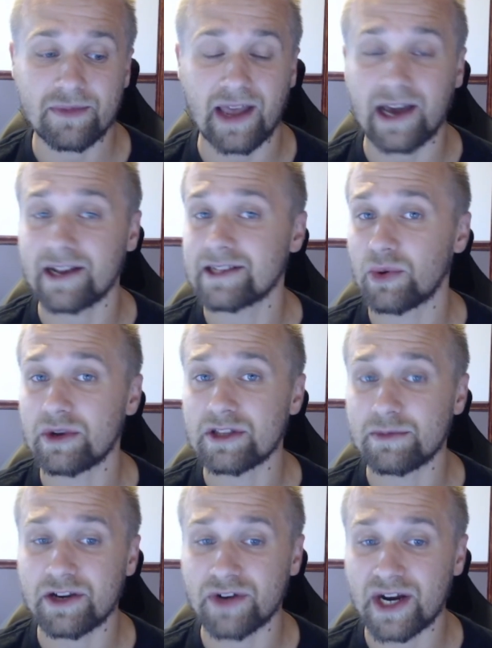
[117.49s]
that is going to
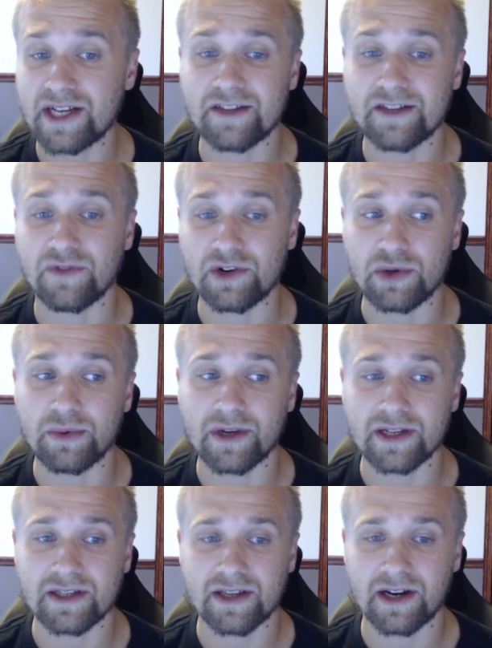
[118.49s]
be crazy for you
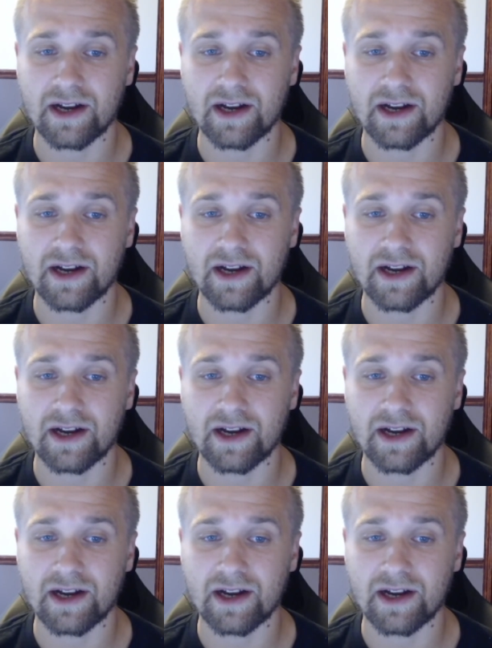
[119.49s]
because it's going